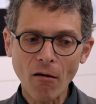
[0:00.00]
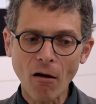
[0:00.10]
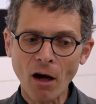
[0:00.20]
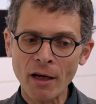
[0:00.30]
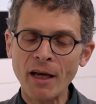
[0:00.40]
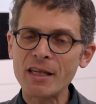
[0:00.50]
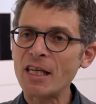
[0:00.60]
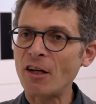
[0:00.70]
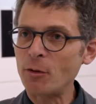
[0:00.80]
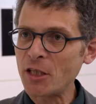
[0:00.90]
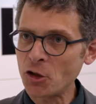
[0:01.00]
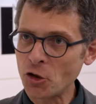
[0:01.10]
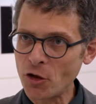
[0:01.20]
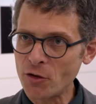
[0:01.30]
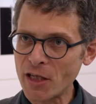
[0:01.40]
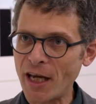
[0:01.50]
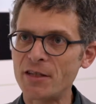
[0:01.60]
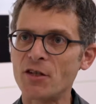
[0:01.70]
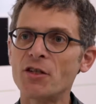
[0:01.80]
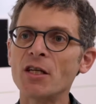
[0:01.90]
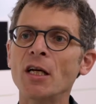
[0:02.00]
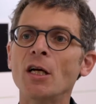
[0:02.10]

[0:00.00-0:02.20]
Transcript: on a set of potential use cases